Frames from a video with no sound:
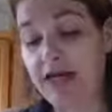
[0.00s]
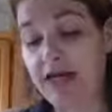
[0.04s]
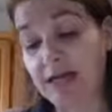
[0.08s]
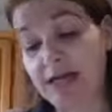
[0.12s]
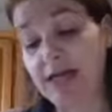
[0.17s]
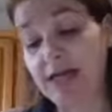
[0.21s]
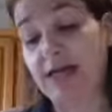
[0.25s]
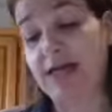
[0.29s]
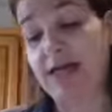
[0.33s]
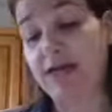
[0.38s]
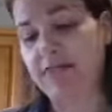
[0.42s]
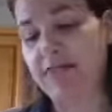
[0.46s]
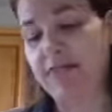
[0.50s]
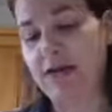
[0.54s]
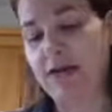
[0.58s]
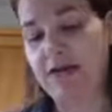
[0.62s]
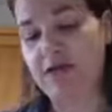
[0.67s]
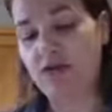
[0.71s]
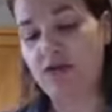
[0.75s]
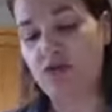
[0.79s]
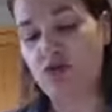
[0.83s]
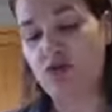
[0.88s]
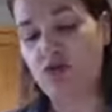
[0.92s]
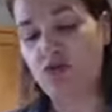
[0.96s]
I decided
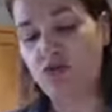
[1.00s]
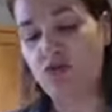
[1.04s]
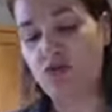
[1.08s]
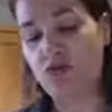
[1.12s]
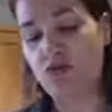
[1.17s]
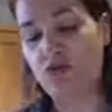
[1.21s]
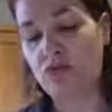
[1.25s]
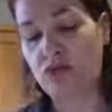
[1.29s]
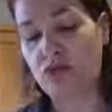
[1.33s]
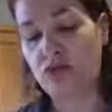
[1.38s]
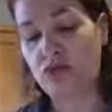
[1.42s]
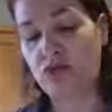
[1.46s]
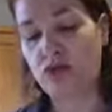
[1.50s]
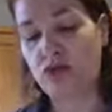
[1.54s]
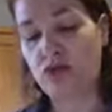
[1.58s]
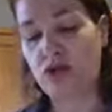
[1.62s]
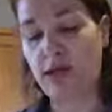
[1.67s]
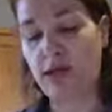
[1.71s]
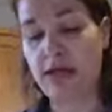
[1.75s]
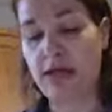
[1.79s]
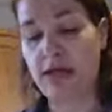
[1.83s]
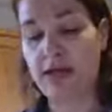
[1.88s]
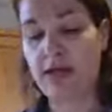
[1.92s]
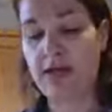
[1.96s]
rather to
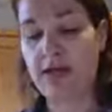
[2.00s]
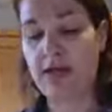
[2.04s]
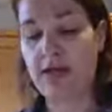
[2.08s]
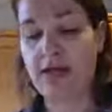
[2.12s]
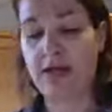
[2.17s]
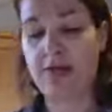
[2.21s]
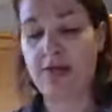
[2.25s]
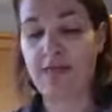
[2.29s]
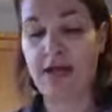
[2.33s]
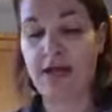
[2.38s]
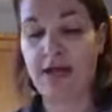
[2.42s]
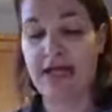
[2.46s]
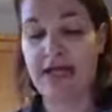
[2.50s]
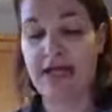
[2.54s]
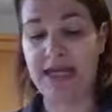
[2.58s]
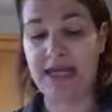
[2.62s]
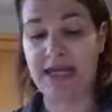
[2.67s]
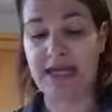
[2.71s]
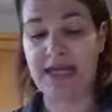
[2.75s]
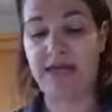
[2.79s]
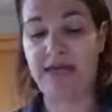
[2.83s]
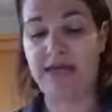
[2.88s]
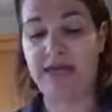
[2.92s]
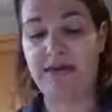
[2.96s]
try my
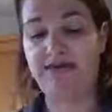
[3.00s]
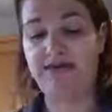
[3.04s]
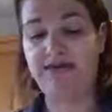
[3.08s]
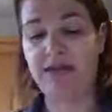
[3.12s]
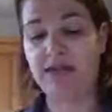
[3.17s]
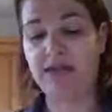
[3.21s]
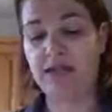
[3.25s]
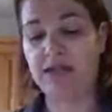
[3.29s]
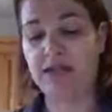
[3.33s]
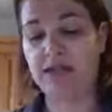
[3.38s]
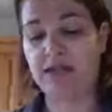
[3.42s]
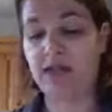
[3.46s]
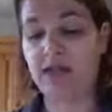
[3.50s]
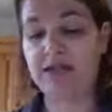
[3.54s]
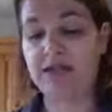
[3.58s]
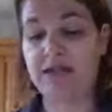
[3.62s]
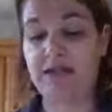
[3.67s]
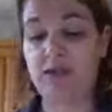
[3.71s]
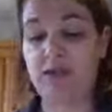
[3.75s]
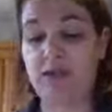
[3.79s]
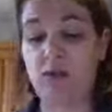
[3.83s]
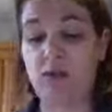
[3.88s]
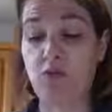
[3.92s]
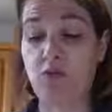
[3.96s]
hand at vodka
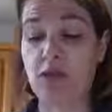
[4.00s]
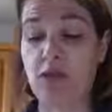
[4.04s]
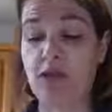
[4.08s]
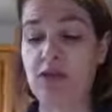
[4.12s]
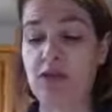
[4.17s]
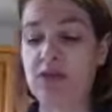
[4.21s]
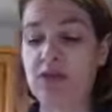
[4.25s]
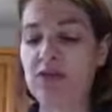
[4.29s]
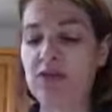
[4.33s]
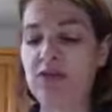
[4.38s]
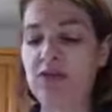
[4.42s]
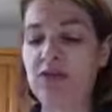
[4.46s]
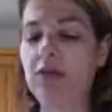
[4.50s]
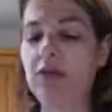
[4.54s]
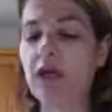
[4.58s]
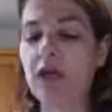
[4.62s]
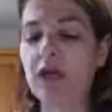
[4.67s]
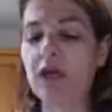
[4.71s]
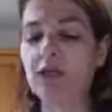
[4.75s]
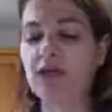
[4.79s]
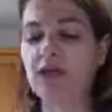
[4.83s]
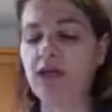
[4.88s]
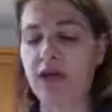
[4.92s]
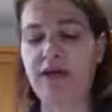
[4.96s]
sauce. I've been wanting to
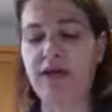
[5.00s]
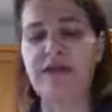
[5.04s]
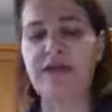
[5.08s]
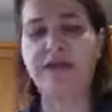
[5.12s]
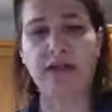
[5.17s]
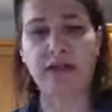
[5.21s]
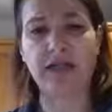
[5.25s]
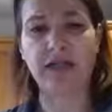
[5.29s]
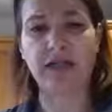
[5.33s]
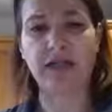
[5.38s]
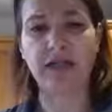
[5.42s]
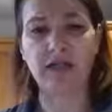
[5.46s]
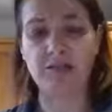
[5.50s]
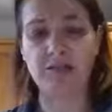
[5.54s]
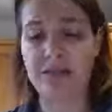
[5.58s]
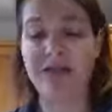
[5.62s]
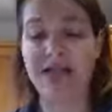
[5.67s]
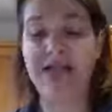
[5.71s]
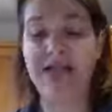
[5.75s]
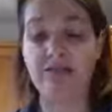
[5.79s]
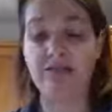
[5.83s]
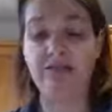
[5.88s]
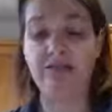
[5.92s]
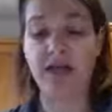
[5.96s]
try
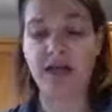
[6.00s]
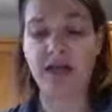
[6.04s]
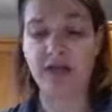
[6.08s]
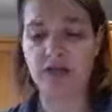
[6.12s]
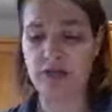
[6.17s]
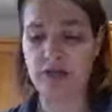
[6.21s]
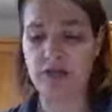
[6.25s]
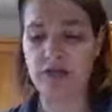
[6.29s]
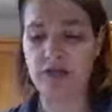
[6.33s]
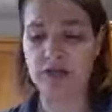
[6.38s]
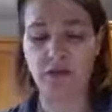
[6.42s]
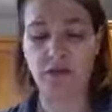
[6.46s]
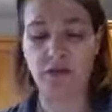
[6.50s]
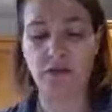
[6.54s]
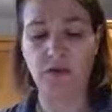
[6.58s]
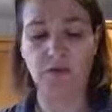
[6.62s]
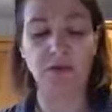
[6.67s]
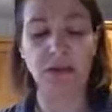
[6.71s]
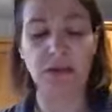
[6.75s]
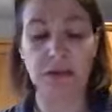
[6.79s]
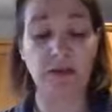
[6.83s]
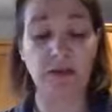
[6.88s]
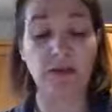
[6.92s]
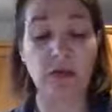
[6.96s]
making vodka sauce for
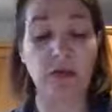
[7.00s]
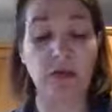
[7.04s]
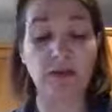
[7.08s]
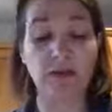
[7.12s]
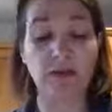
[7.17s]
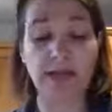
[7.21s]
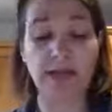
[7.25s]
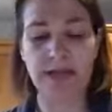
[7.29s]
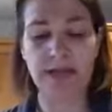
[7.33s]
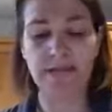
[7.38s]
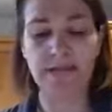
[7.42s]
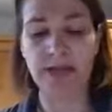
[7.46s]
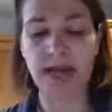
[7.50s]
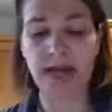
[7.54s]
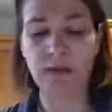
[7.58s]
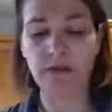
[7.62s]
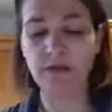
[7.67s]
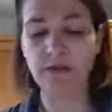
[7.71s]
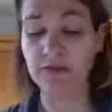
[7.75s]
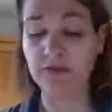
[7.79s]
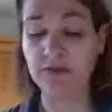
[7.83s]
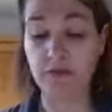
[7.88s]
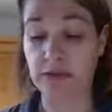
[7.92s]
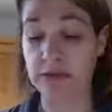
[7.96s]
a really long time
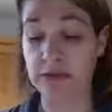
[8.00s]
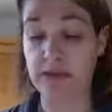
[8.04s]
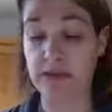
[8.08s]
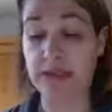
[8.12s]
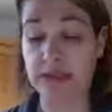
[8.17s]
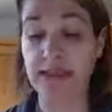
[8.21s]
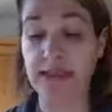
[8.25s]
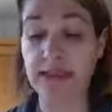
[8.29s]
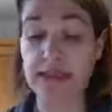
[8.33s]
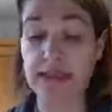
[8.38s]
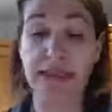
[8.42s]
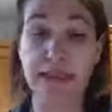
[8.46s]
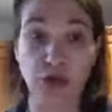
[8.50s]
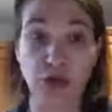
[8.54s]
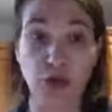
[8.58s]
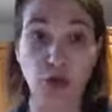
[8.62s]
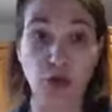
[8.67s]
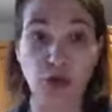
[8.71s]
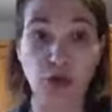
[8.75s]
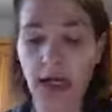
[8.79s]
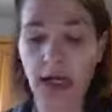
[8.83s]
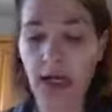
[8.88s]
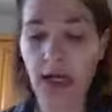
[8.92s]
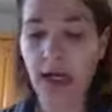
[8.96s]
now, like
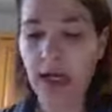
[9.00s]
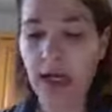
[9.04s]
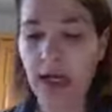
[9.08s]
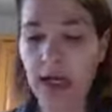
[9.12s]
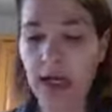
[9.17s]
years.